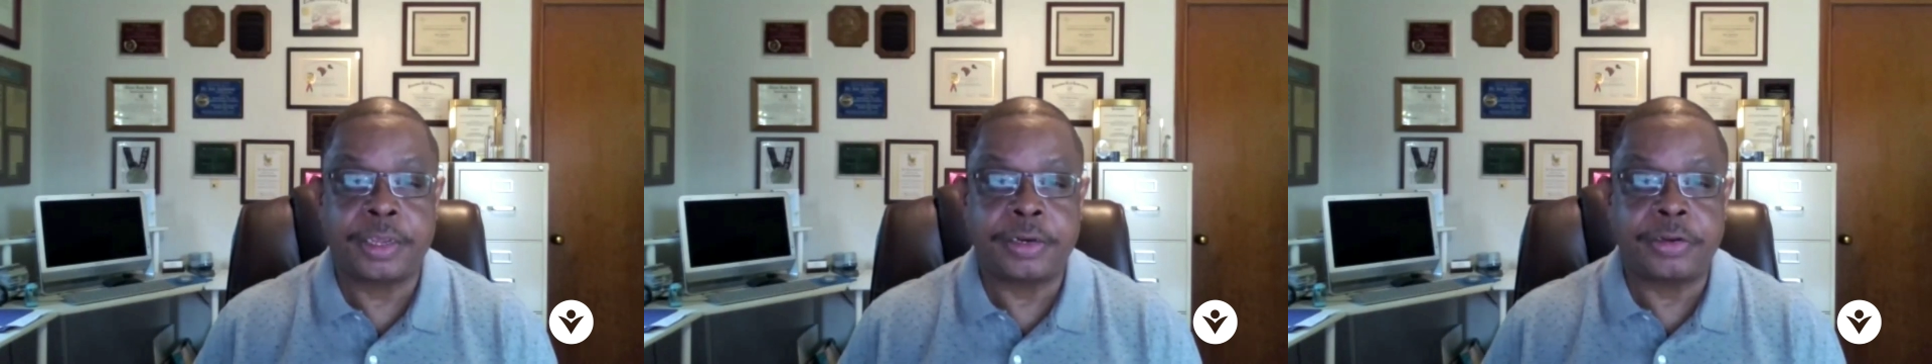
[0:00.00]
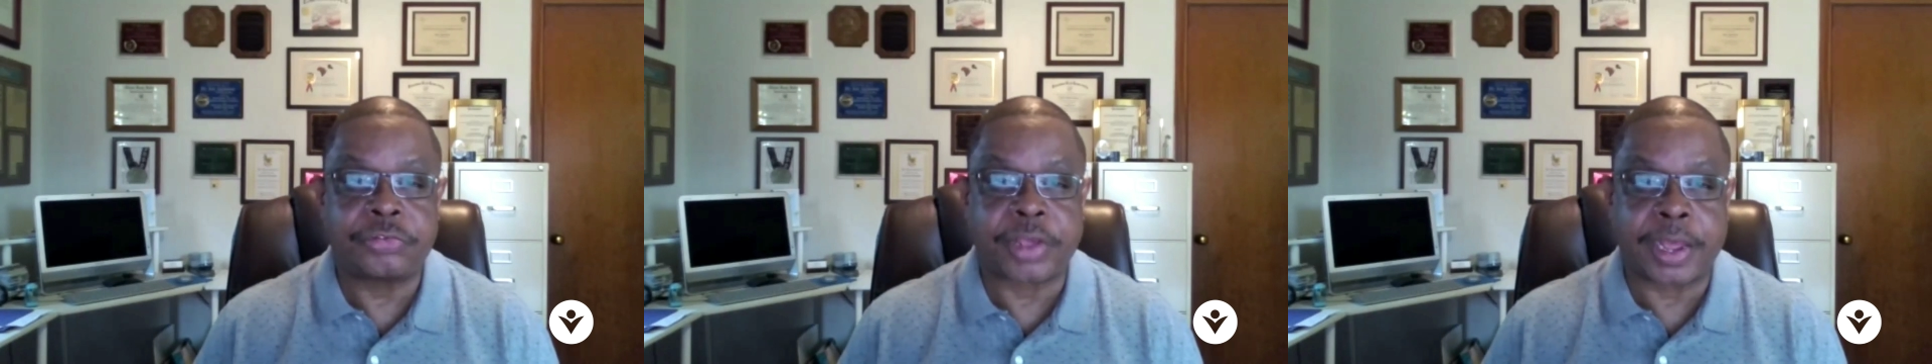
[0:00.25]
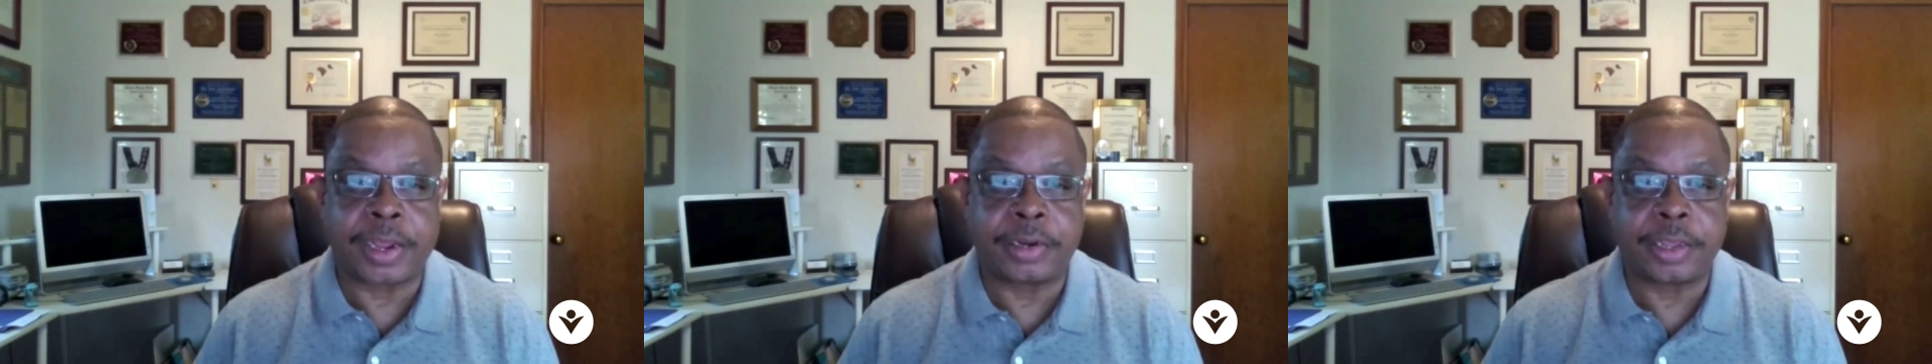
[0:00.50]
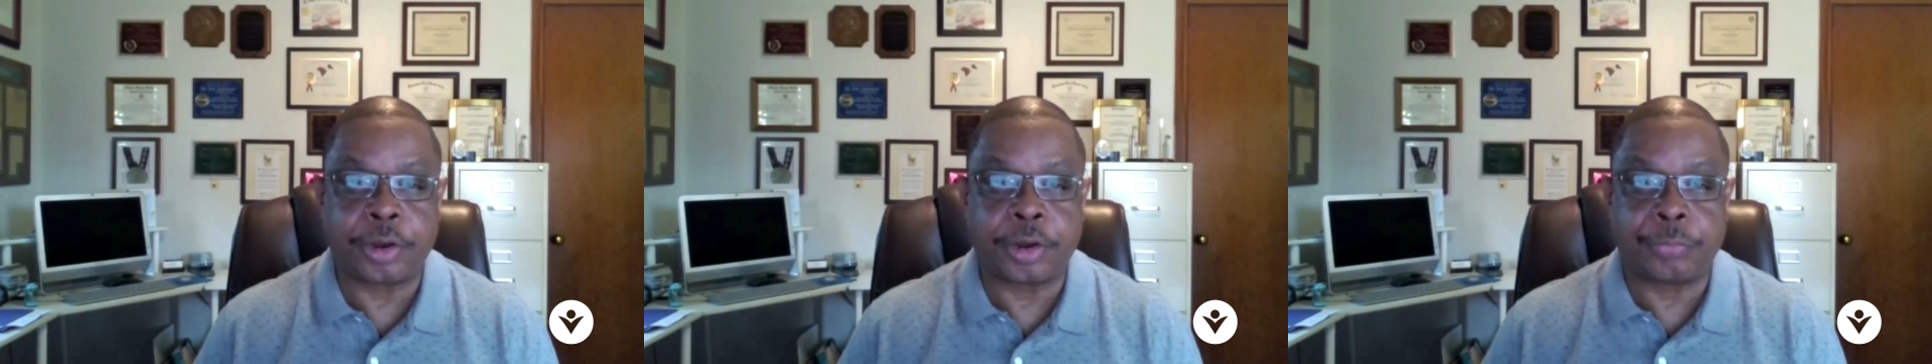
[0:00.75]
designed
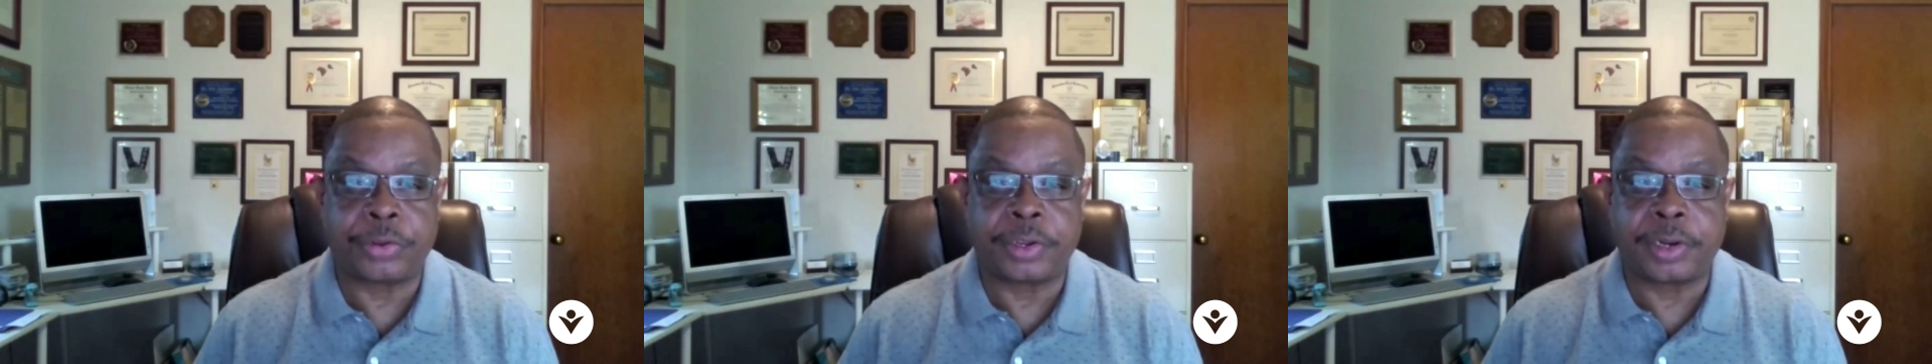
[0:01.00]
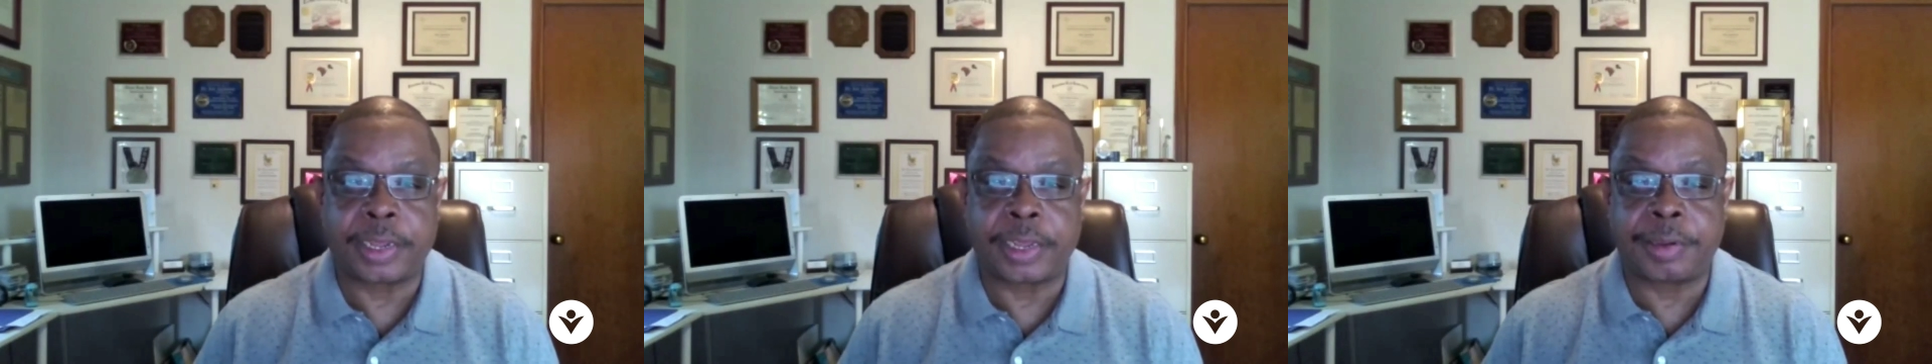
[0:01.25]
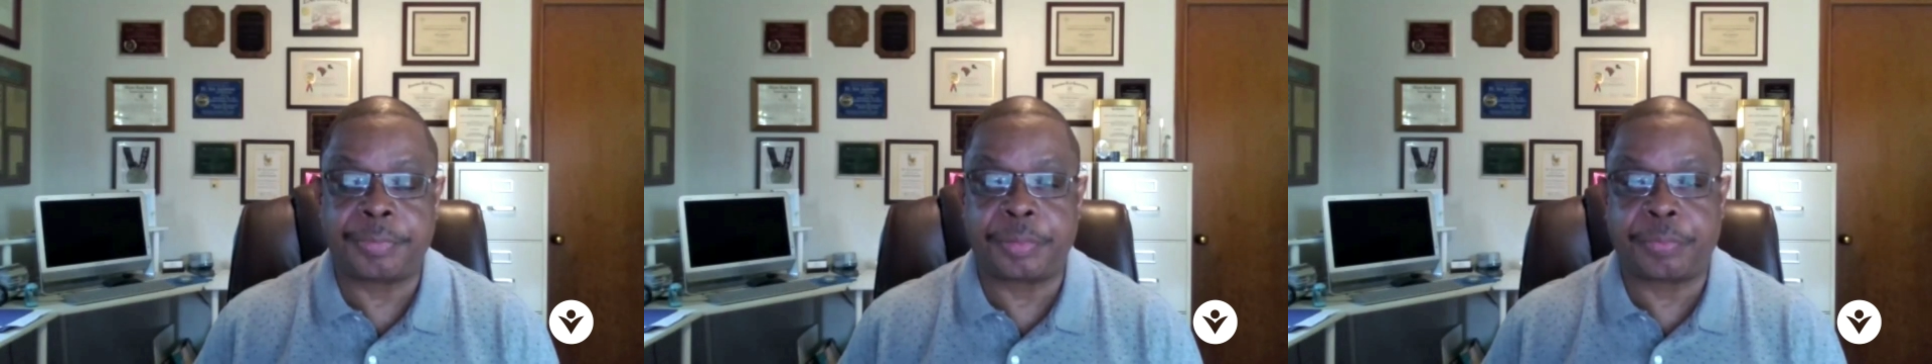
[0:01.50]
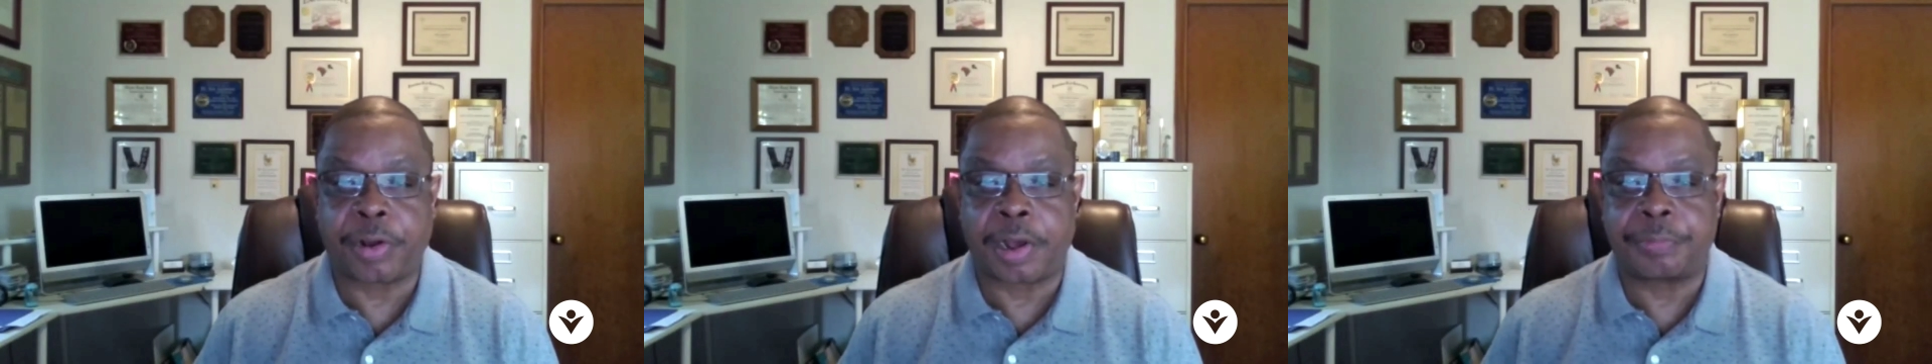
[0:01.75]
to help reclaim
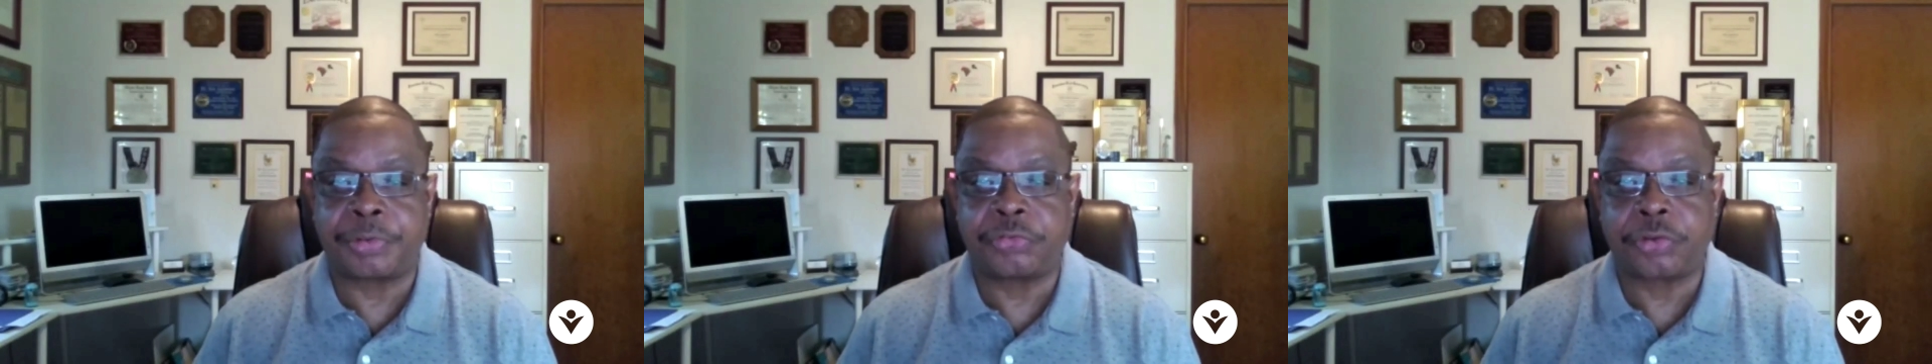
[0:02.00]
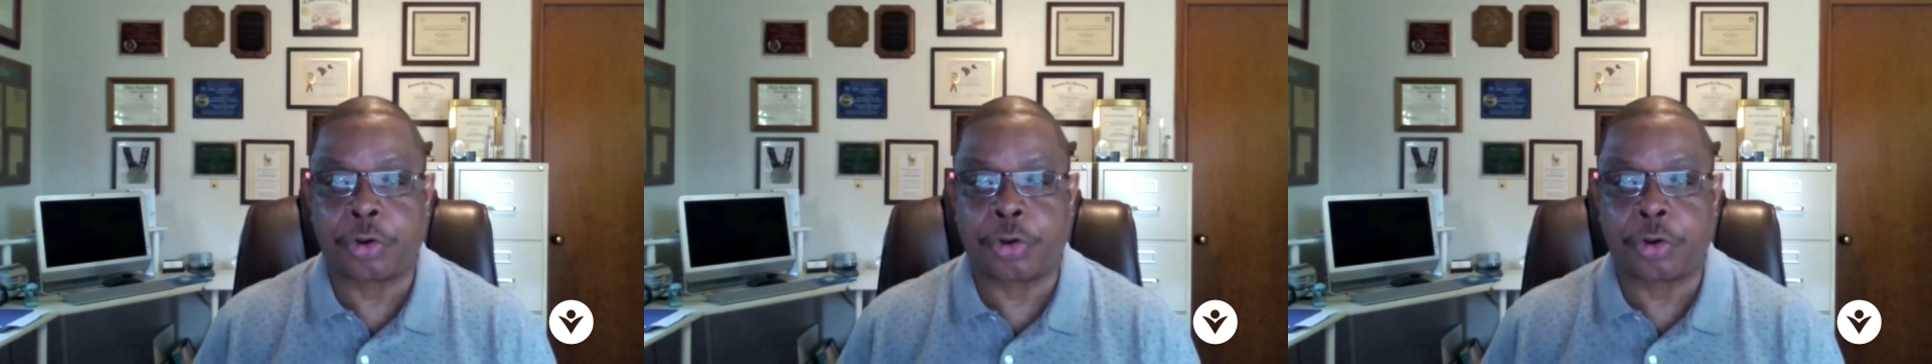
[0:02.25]
the promise,